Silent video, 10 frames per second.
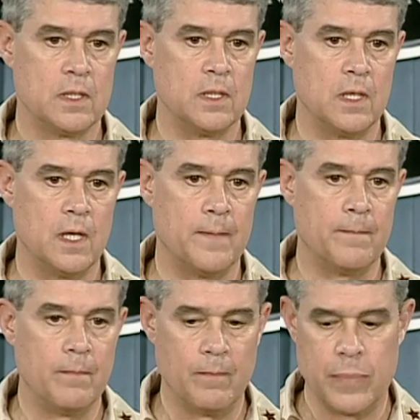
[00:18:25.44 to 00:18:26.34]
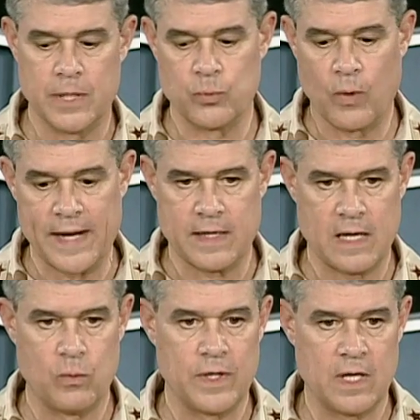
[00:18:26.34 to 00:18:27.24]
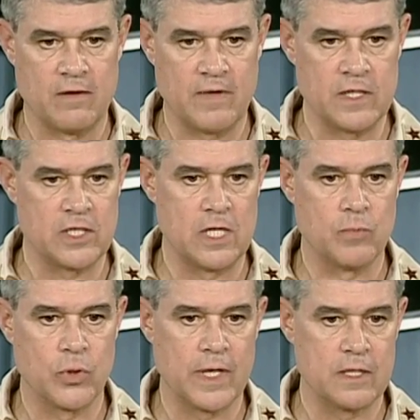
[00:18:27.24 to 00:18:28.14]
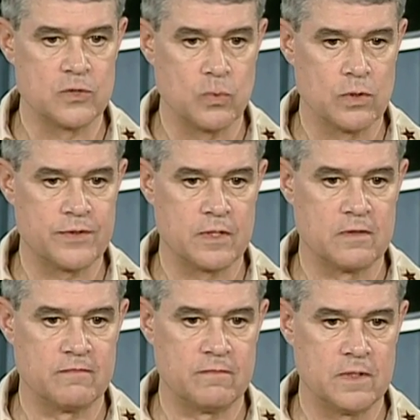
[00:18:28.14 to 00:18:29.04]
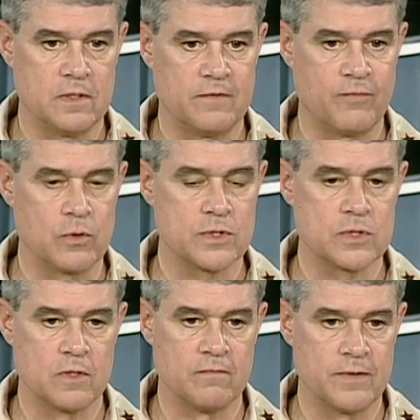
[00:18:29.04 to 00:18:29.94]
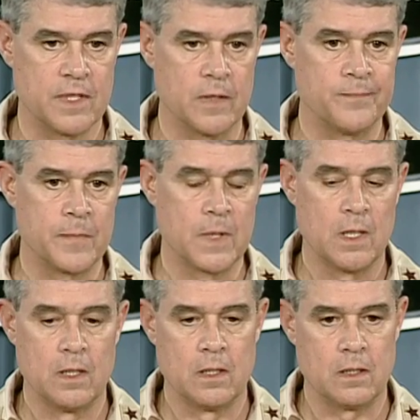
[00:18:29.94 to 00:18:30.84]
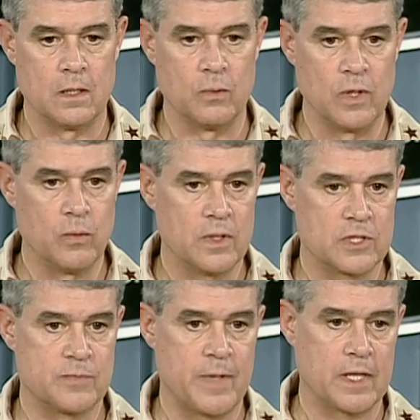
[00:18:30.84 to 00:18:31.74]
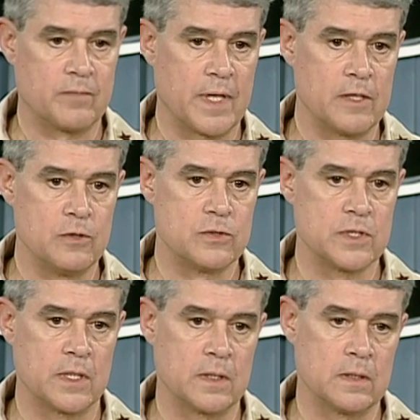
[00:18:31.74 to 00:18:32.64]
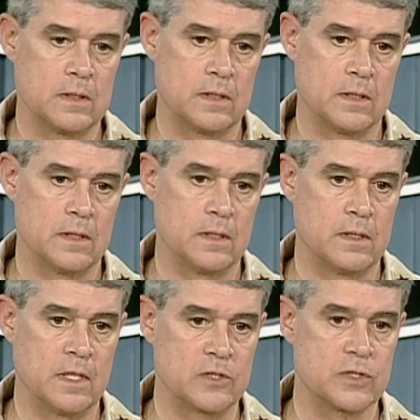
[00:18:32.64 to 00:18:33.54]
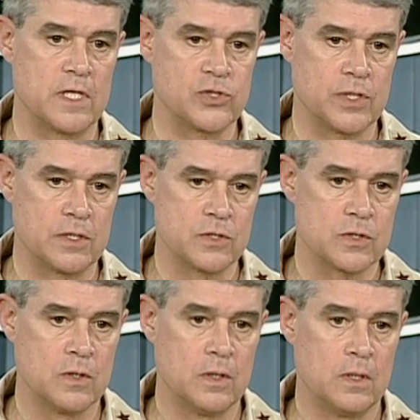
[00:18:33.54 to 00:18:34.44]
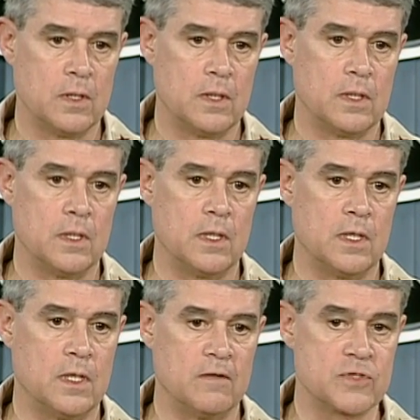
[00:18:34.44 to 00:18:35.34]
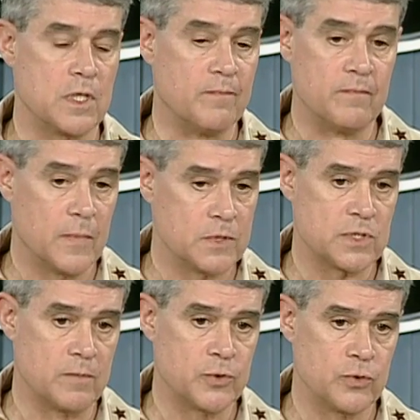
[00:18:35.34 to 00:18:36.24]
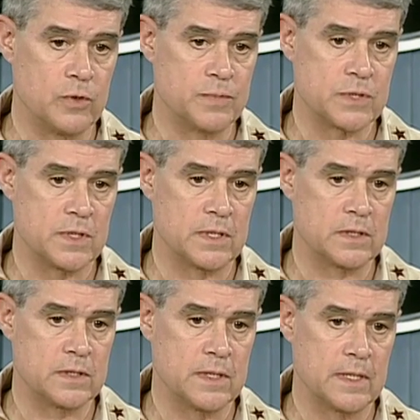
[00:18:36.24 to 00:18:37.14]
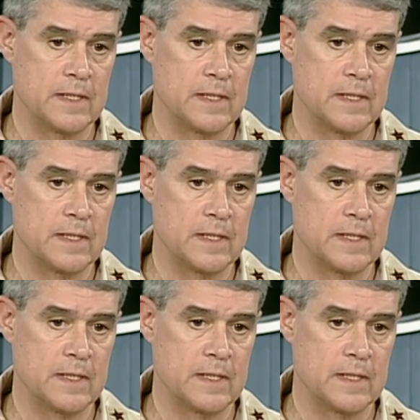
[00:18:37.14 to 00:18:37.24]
Uh, but right now we have 18 brigades worth of uh, forces over there. Uh, we will expect by using uh, extensions of some some troops that